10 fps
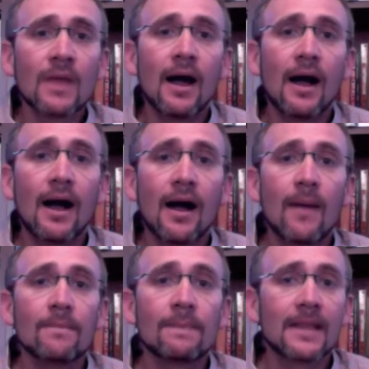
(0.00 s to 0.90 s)

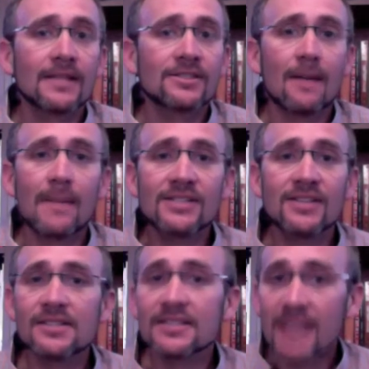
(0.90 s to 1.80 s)
um, it's not based
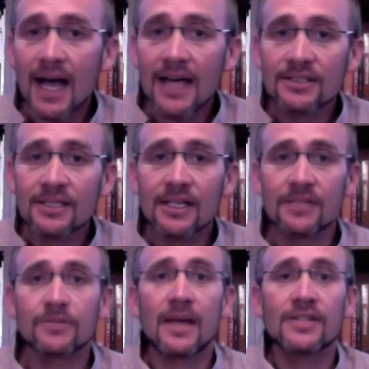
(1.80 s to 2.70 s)
on size, it's
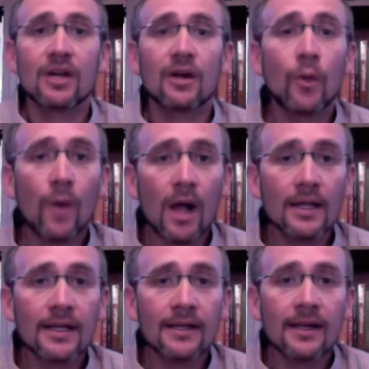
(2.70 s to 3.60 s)
based on
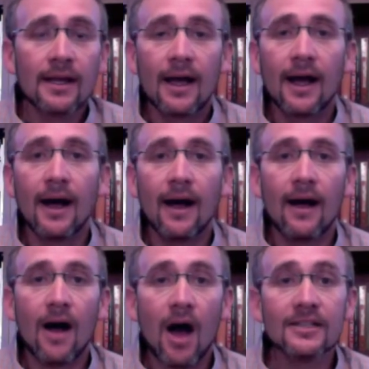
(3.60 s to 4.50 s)
quality. Uh,
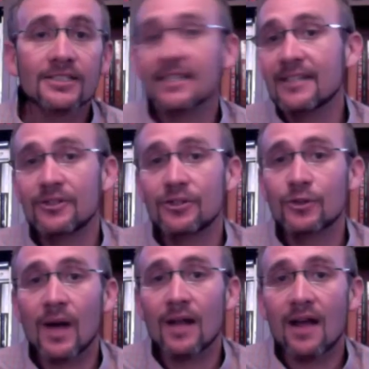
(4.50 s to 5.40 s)
honestly, if you do
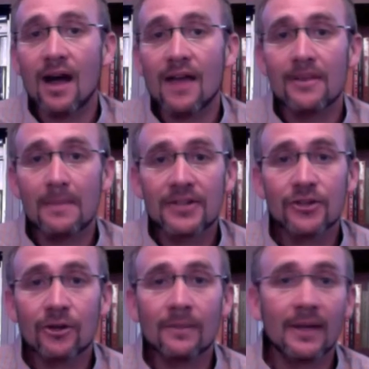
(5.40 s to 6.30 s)
well on the
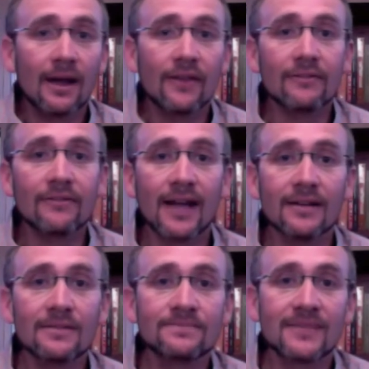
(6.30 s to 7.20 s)
midterm and on the
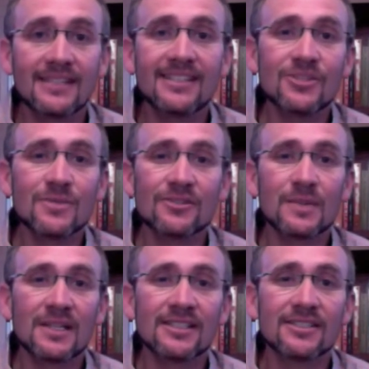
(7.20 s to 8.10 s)
final, it tells me you
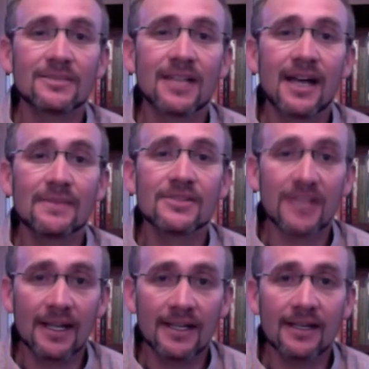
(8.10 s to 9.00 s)
spent some time
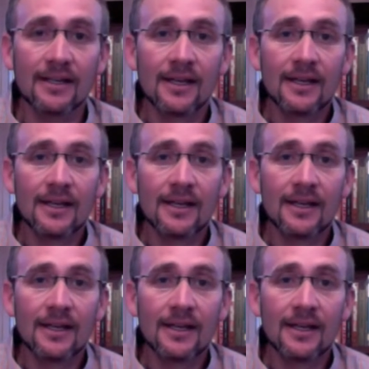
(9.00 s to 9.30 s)
studying.